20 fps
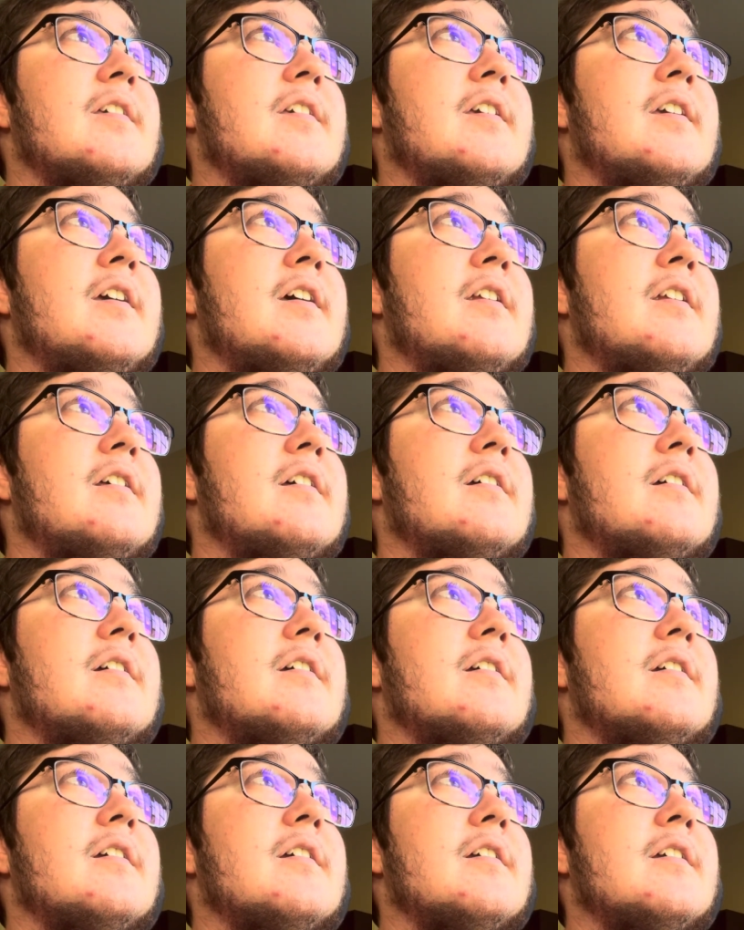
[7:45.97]
get
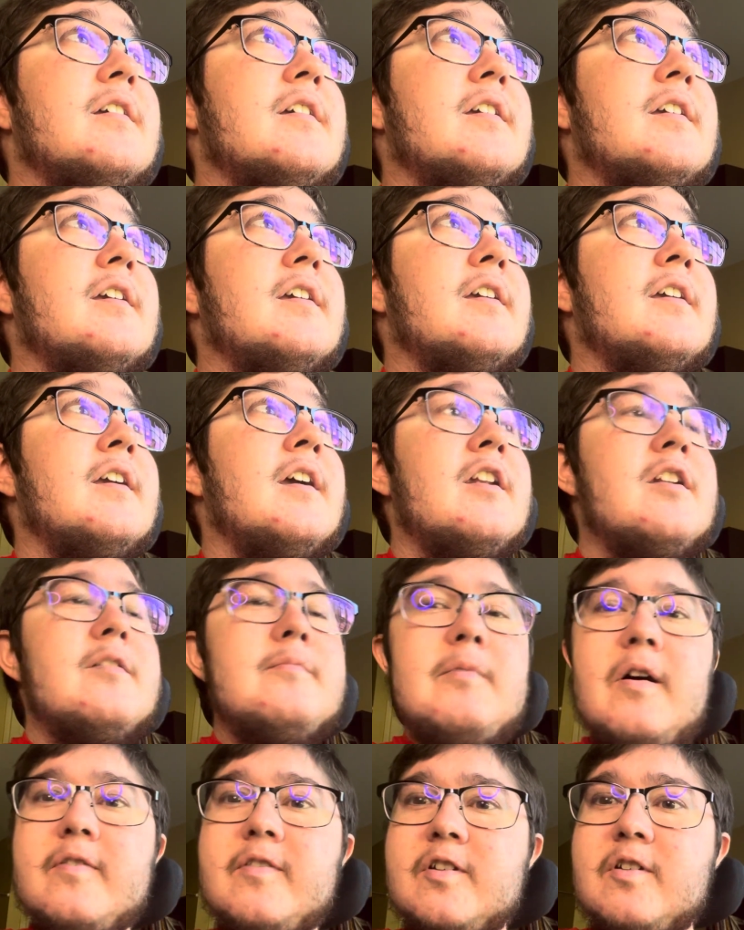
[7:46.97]

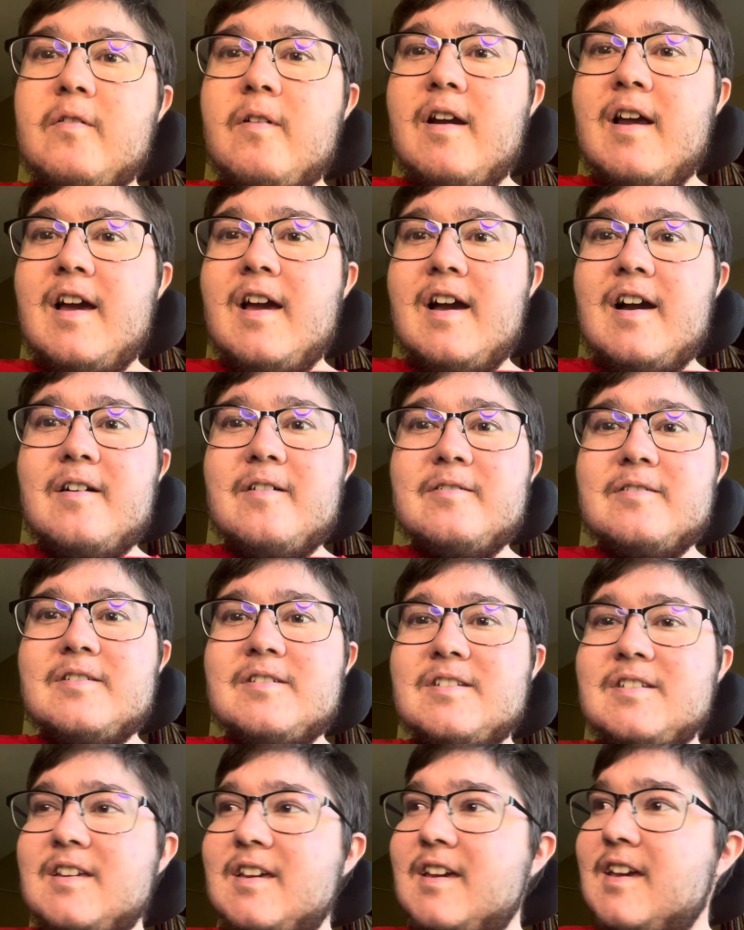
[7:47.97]
him on the
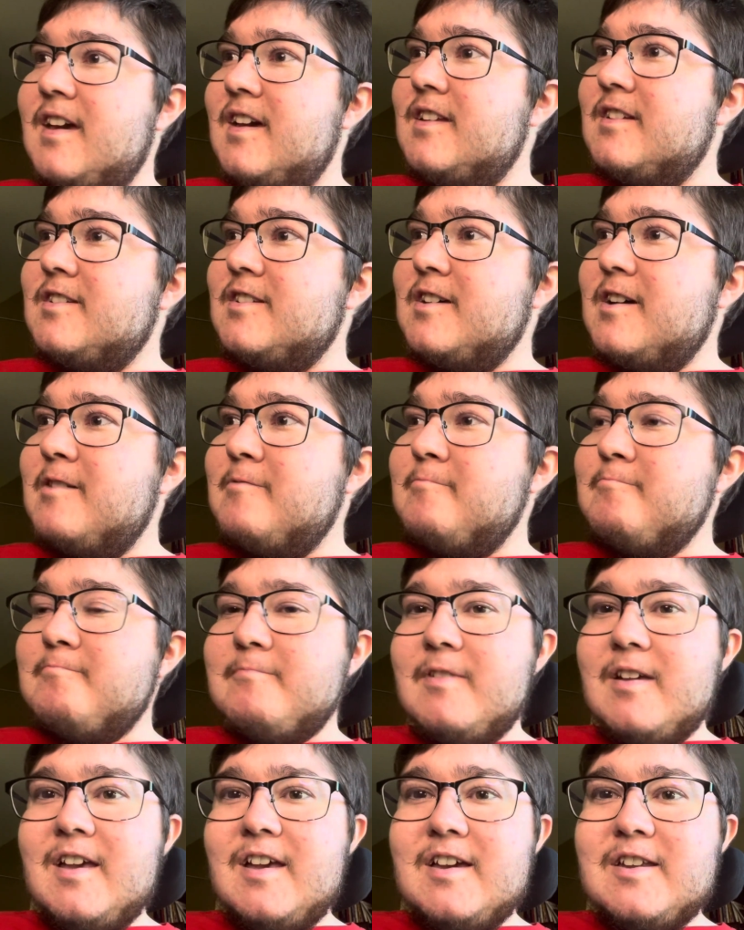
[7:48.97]
ground. And
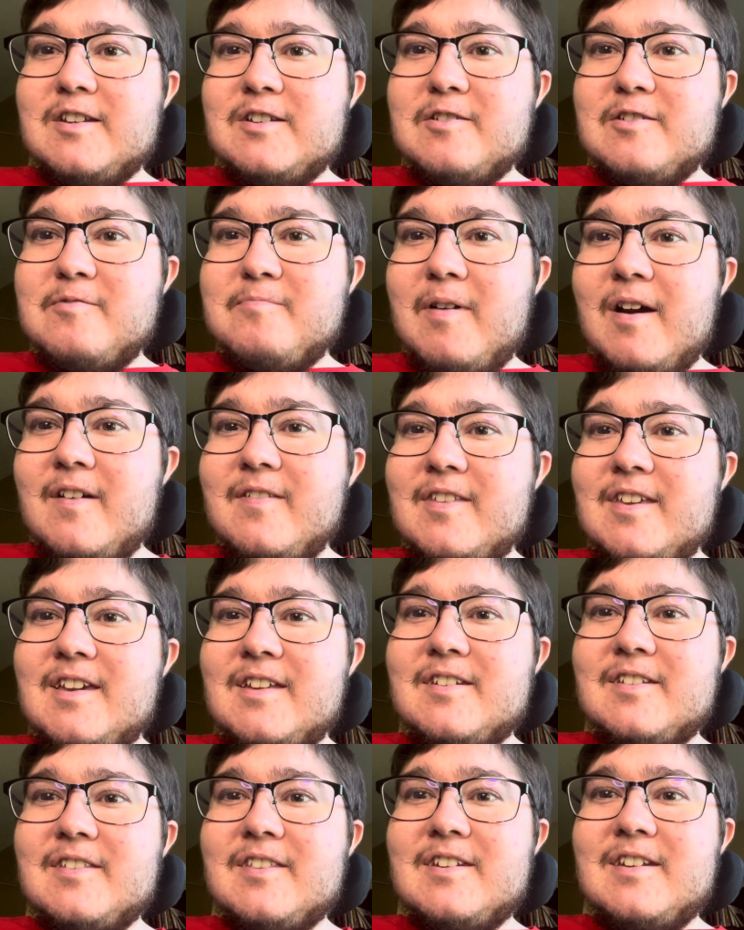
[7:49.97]
by the
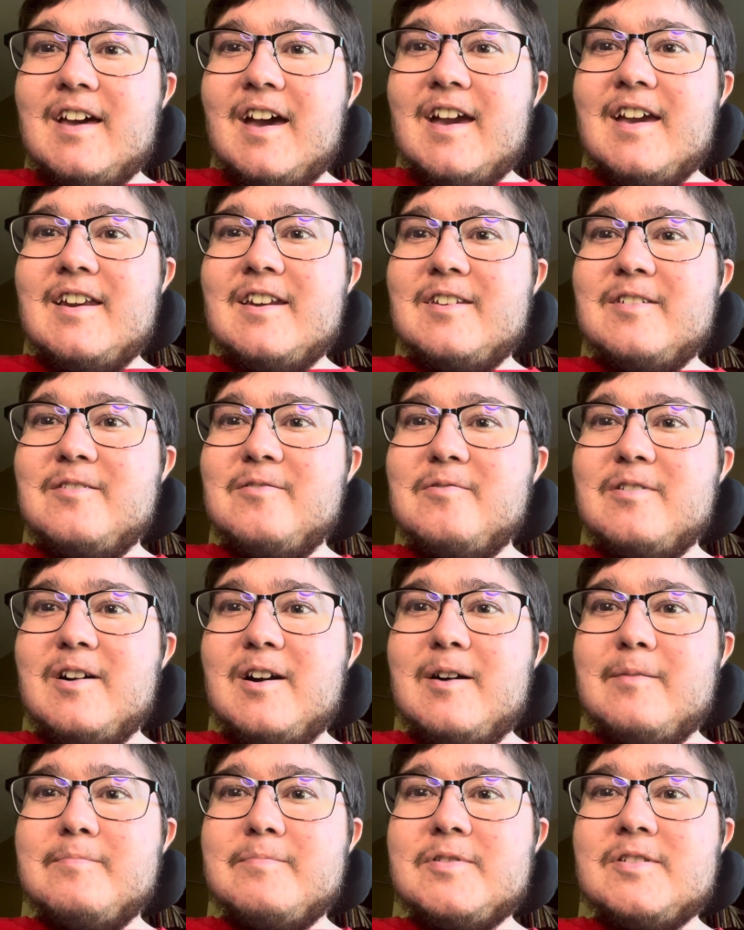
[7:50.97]
end of the night, you
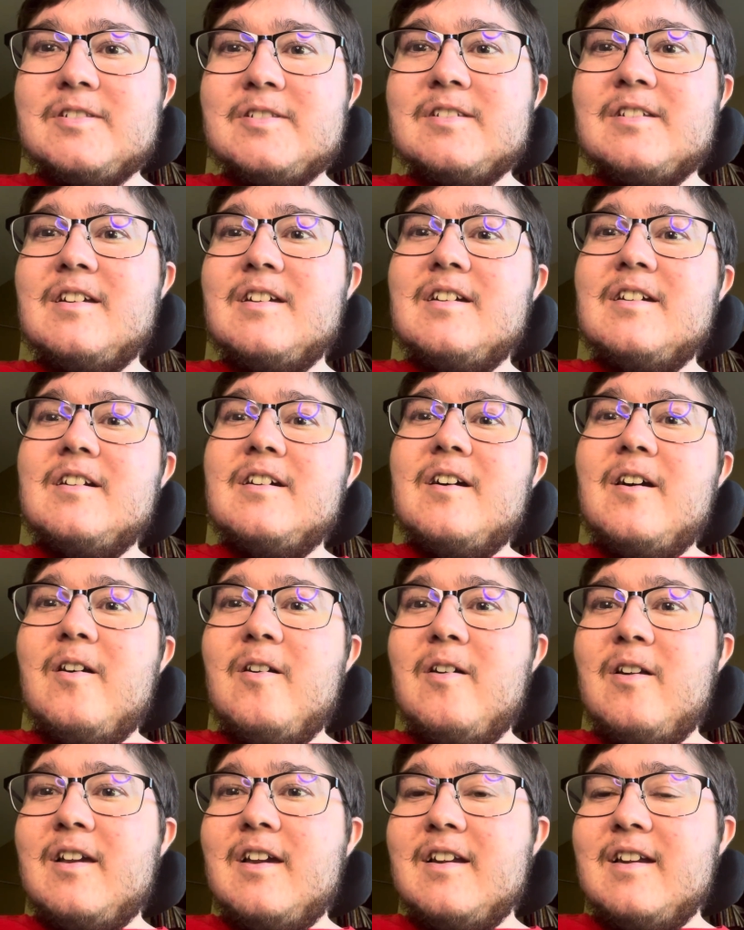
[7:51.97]
Gumps
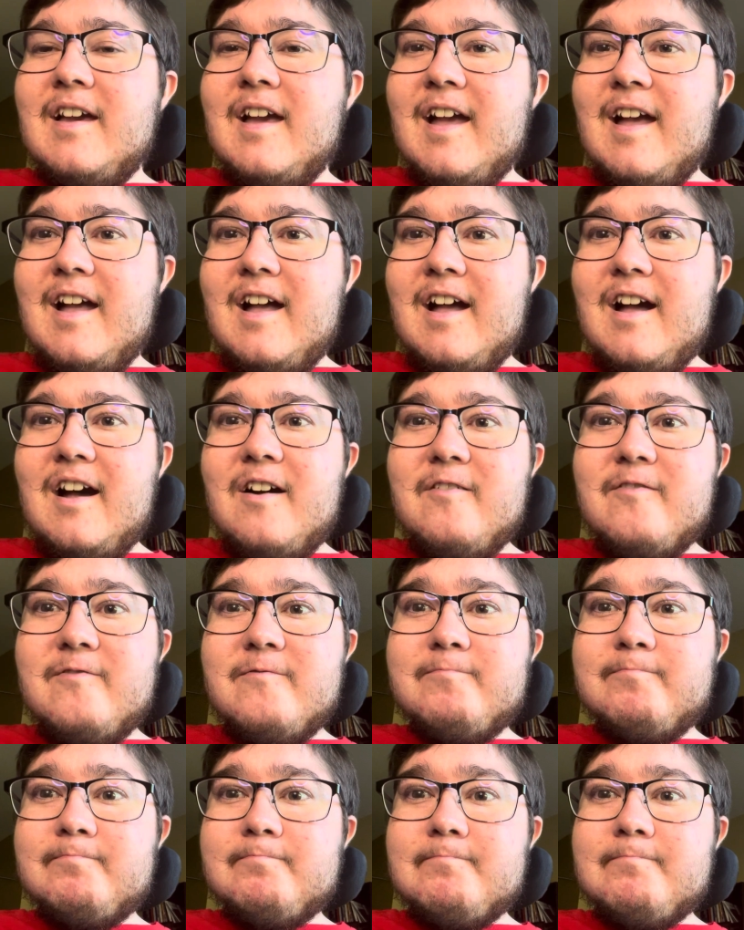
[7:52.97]
are gonna
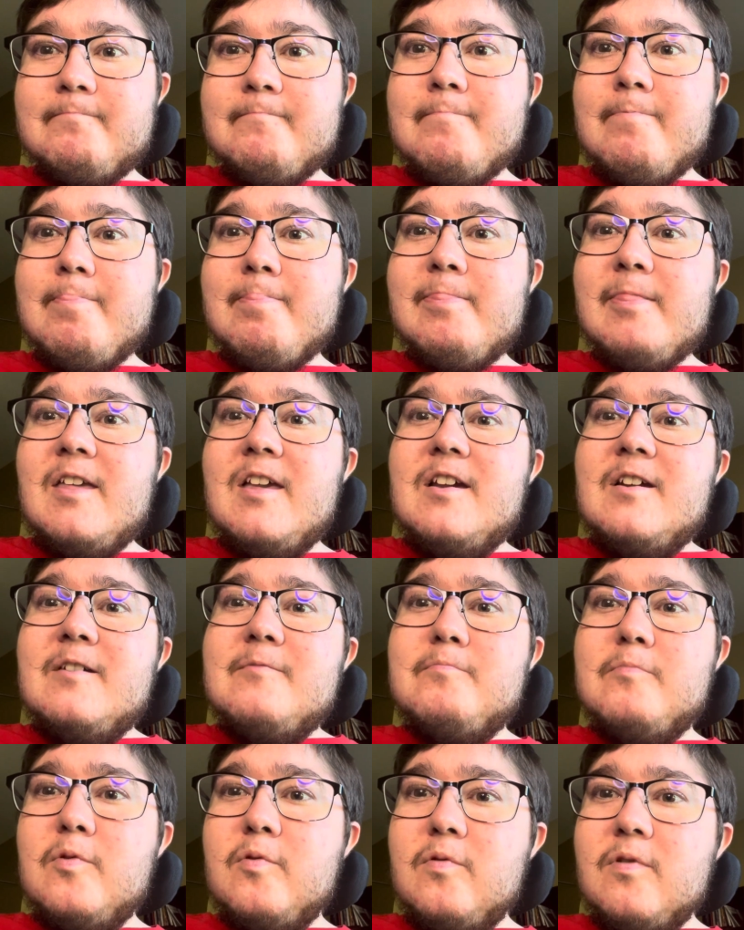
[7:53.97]
have
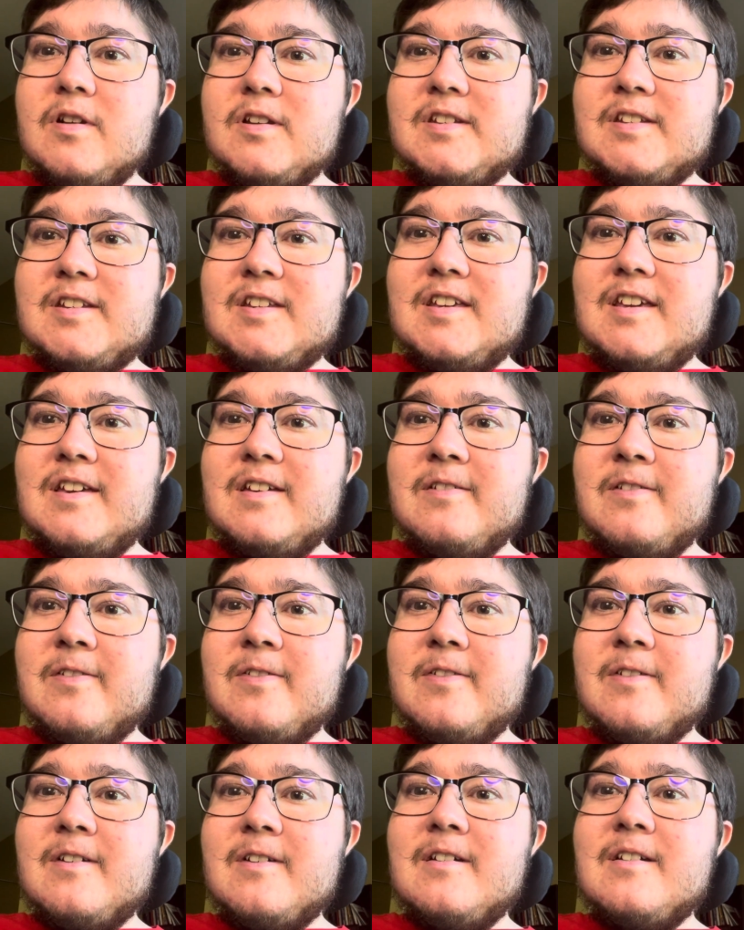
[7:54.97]
more
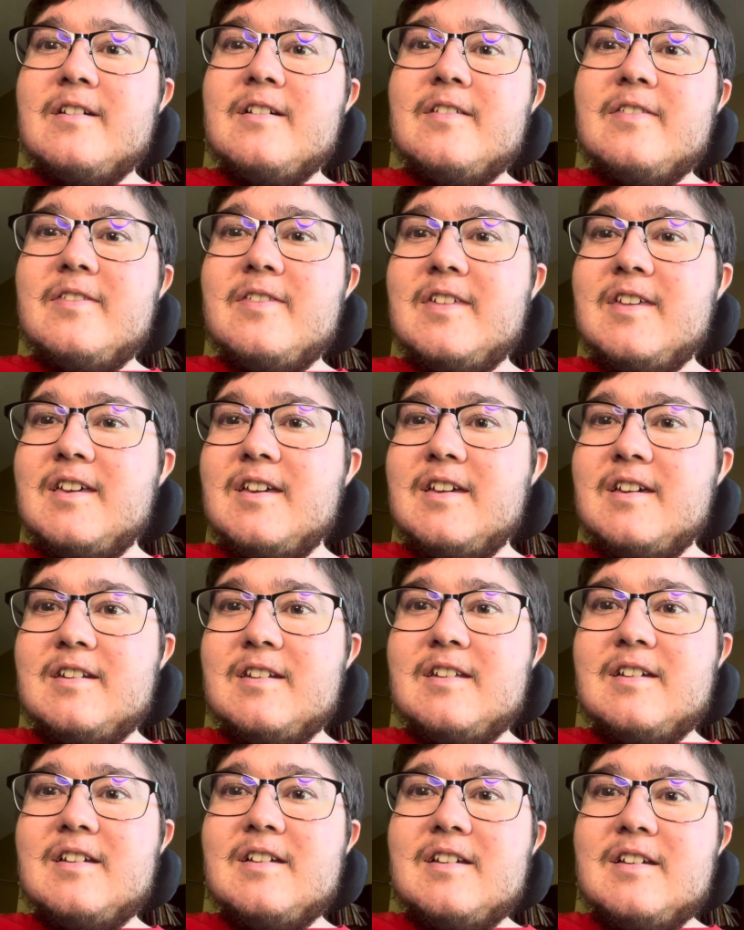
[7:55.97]
teeth
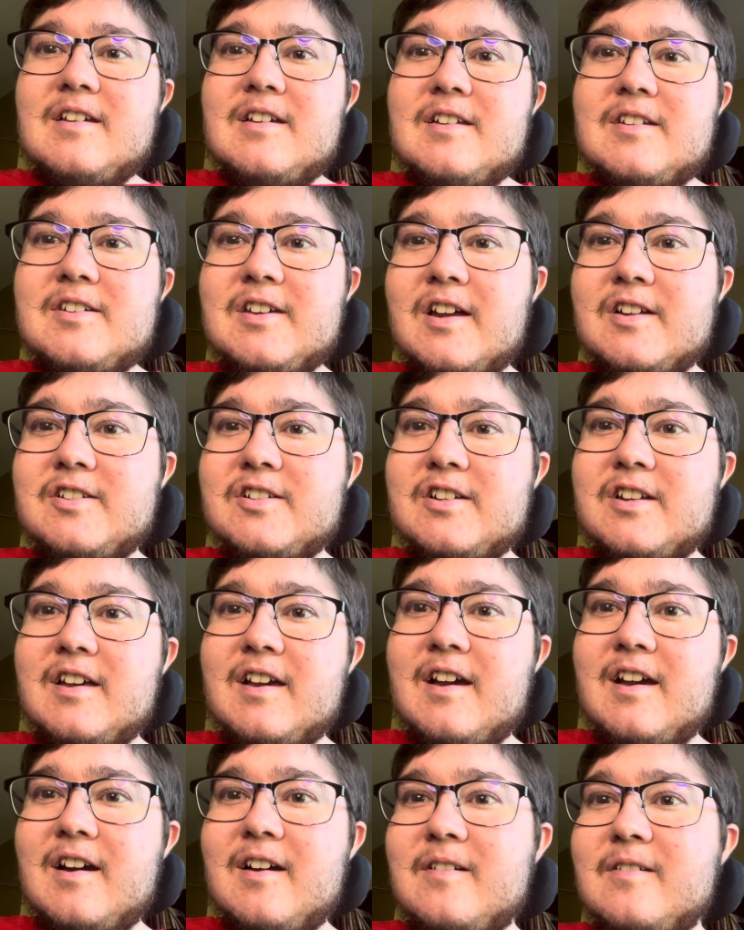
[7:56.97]
than
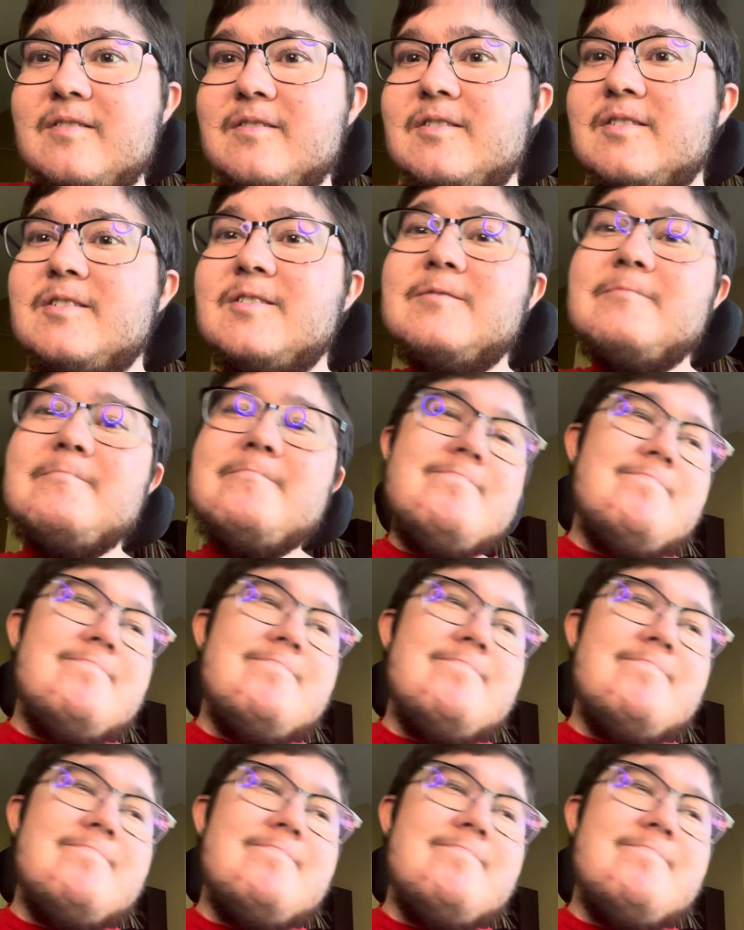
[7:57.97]
touchdowns,